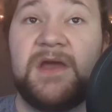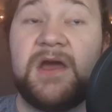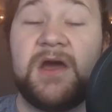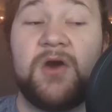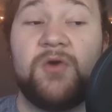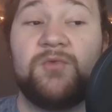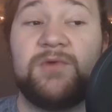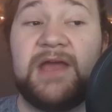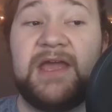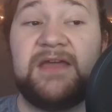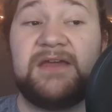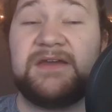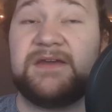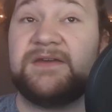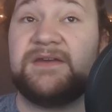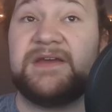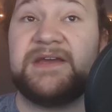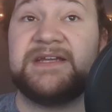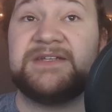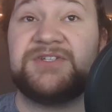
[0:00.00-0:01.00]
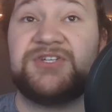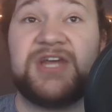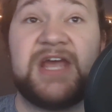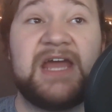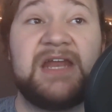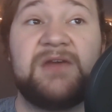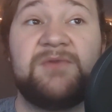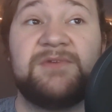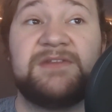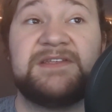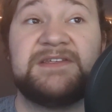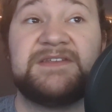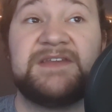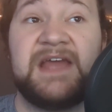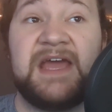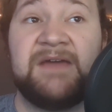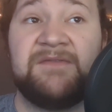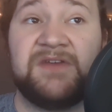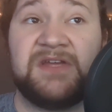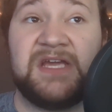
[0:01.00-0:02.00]
Awake and chatting with his
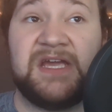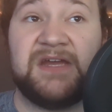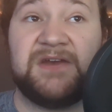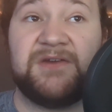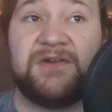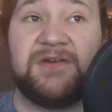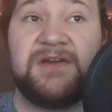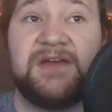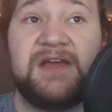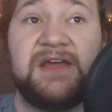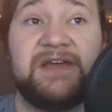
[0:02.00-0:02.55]
navigator,